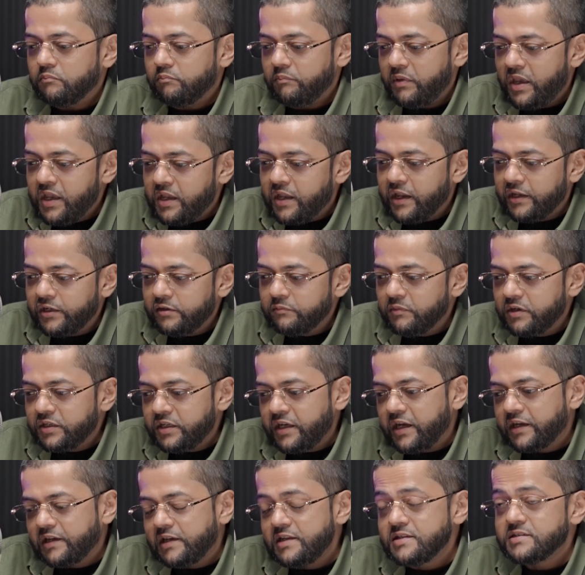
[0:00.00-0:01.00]
make any money,
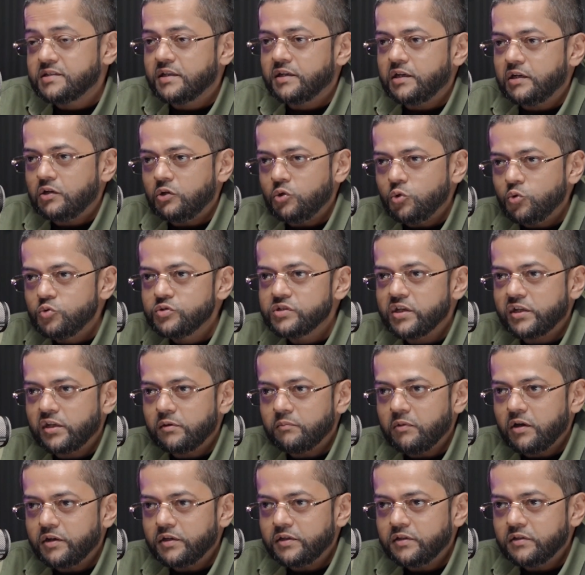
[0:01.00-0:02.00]
at least they didn't lose any
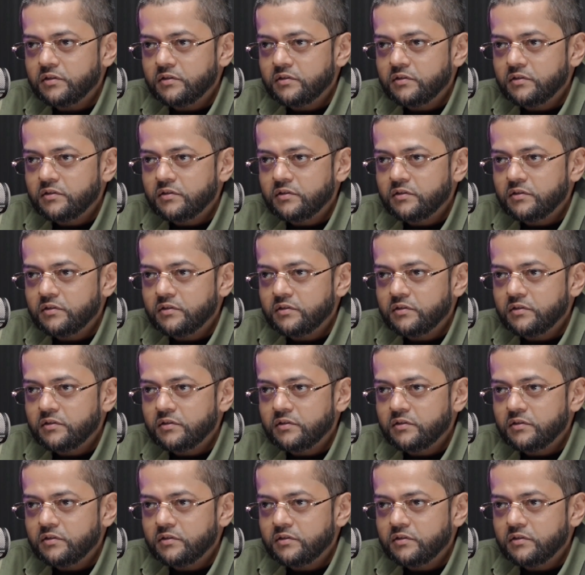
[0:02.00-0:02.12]
money.